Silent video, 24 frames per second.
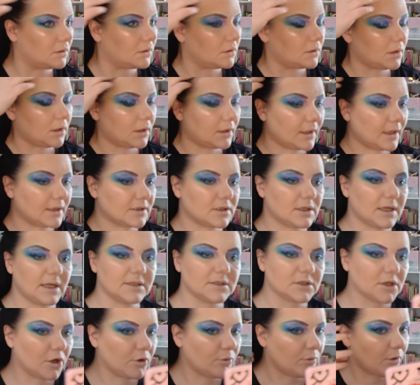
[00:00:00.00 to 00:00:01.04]
Okay, so let's
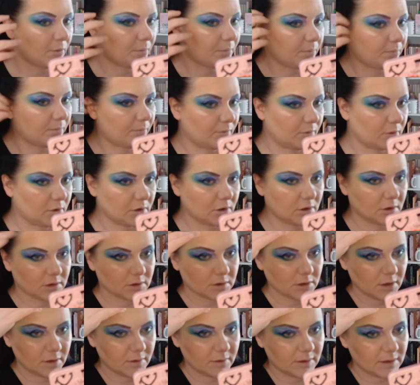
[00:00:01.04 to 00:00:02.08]
go. Oh,
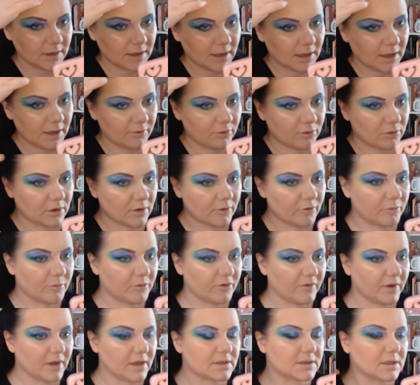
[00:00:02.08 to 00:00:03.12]
got hair all over my
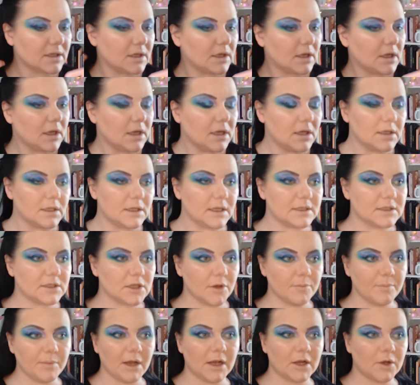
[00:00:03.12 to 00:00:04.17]
face. Let's go
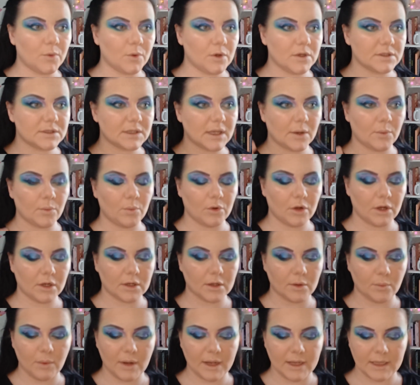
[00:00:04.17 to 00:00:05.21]
backwards and work
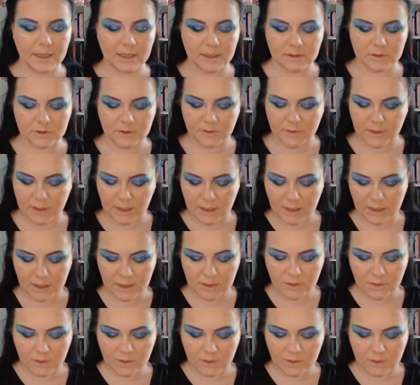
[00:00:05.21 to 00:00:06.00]
our way into the inner